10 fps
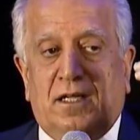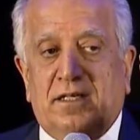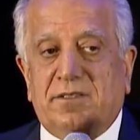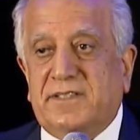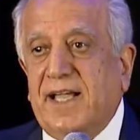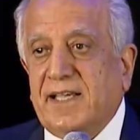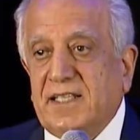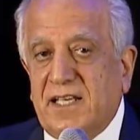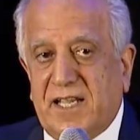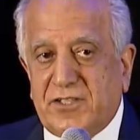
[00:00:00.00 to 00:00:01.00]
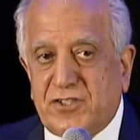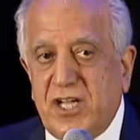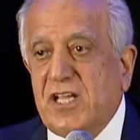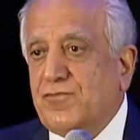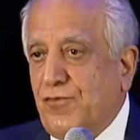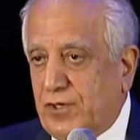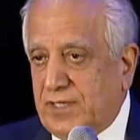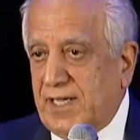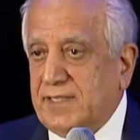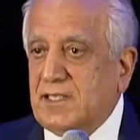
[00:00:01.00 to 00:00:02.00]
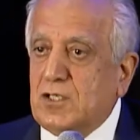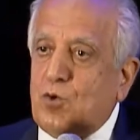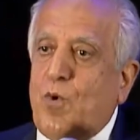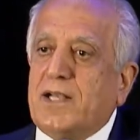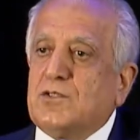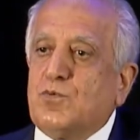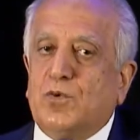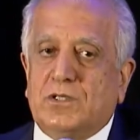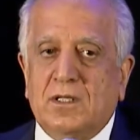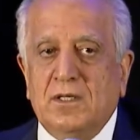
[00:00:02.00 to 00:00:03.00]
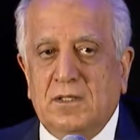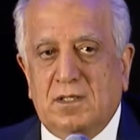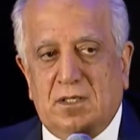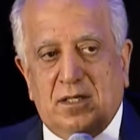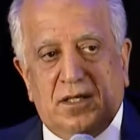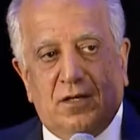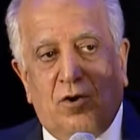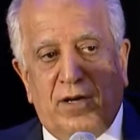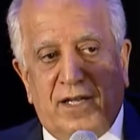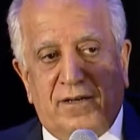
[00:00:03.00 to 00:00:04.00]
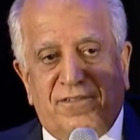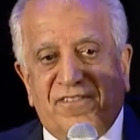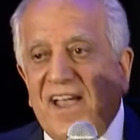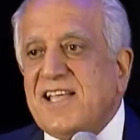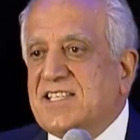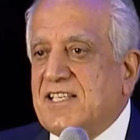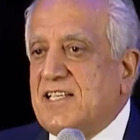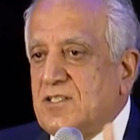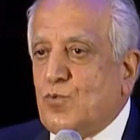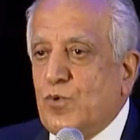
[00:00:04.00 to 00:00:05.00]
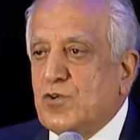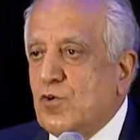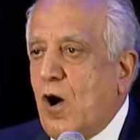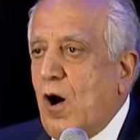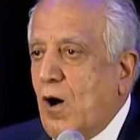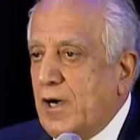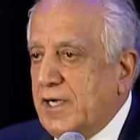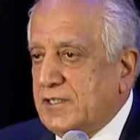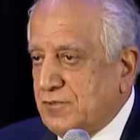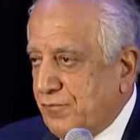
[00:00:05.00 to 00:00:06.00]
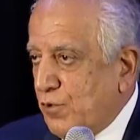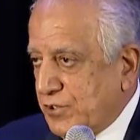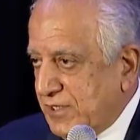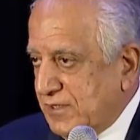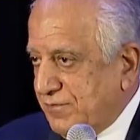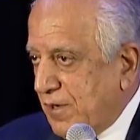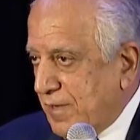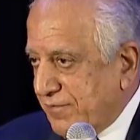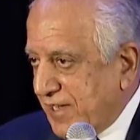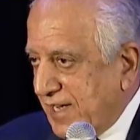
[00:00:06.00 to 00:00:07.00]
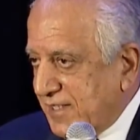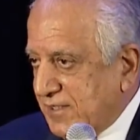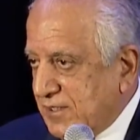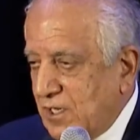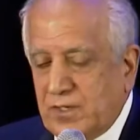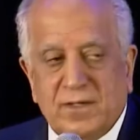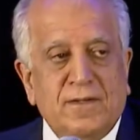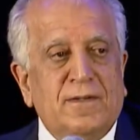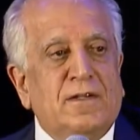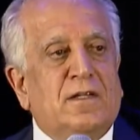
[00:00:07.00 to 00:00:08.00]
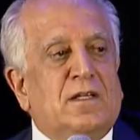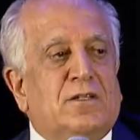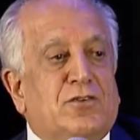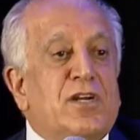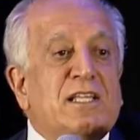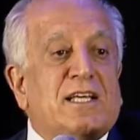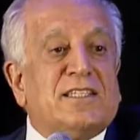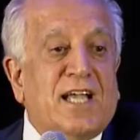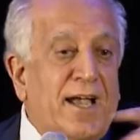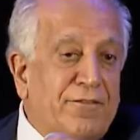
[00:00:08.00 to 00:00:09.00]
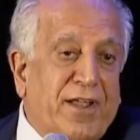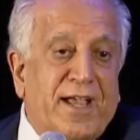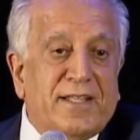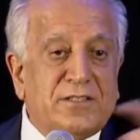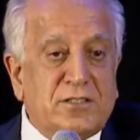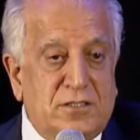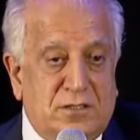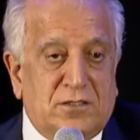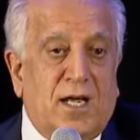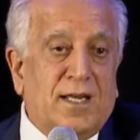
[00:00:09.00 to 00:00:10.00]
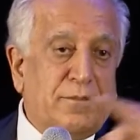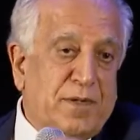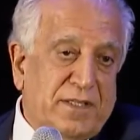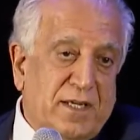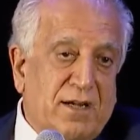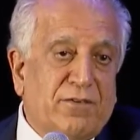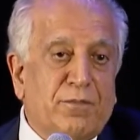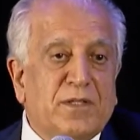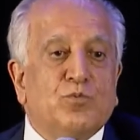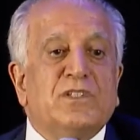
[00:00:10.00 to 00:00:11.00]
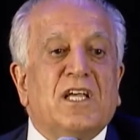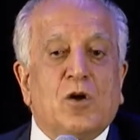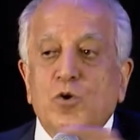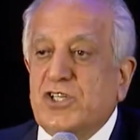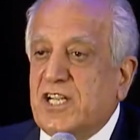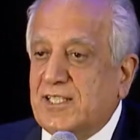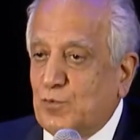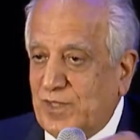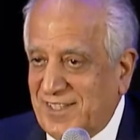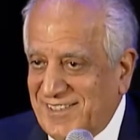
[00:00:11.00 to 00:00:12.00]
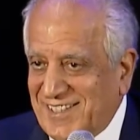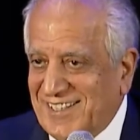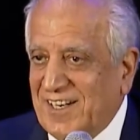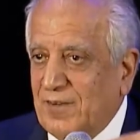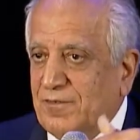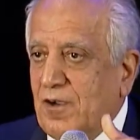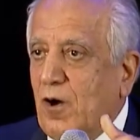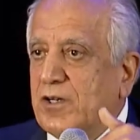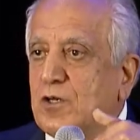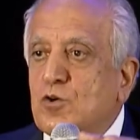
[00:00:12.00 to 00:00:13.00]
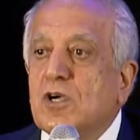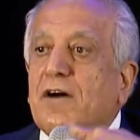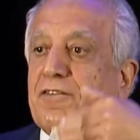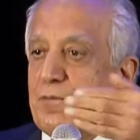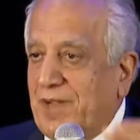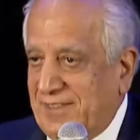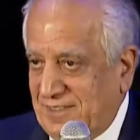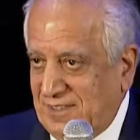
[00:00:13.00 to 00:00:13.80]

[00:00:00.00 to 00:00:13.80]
Second, in exchange for that, the US would in phases withdraw its forces from Afghanistan. 3, that the Afghans, Taliban, the government, would negotiate with each other on a new government.